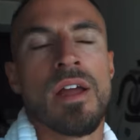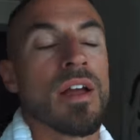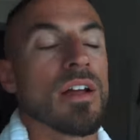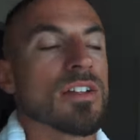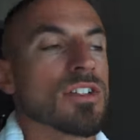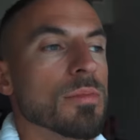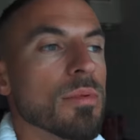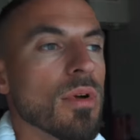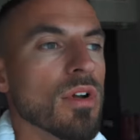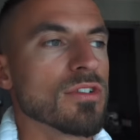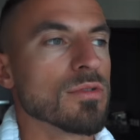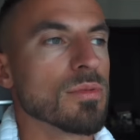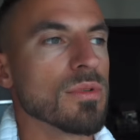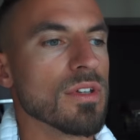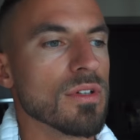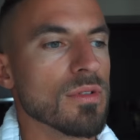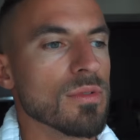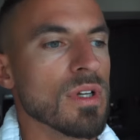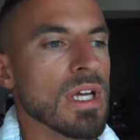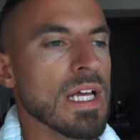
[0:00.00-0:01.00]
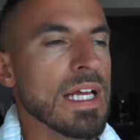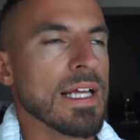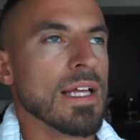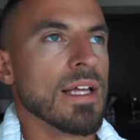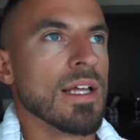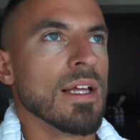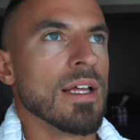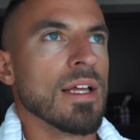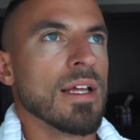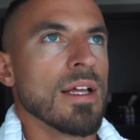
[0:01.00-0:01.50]
And to be honest with you,
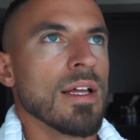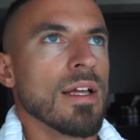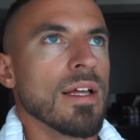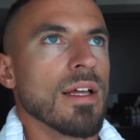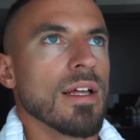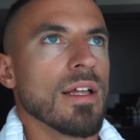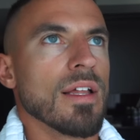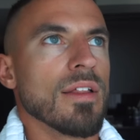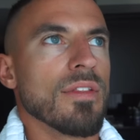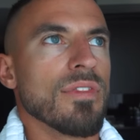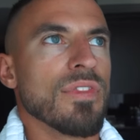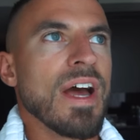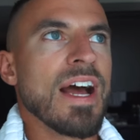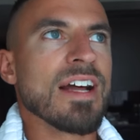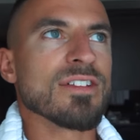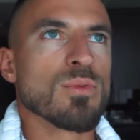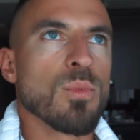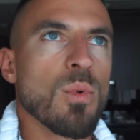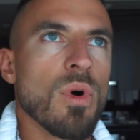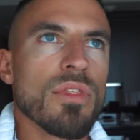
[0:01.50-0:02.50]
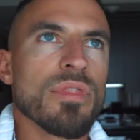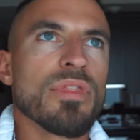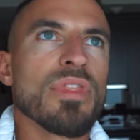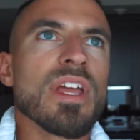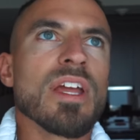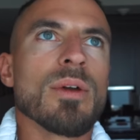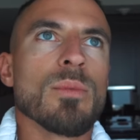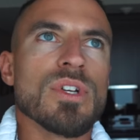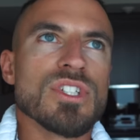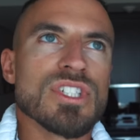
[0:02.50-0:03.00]
that's one
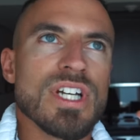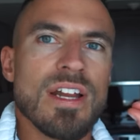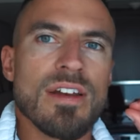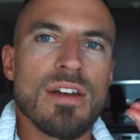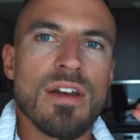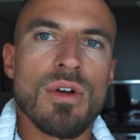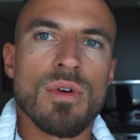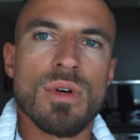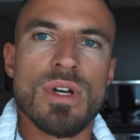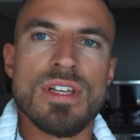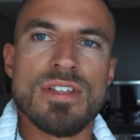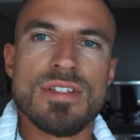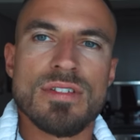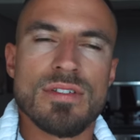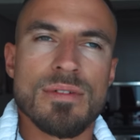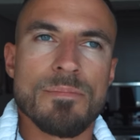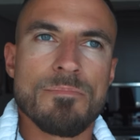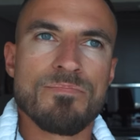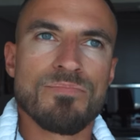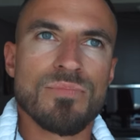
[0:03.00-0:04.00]
thing which I notice.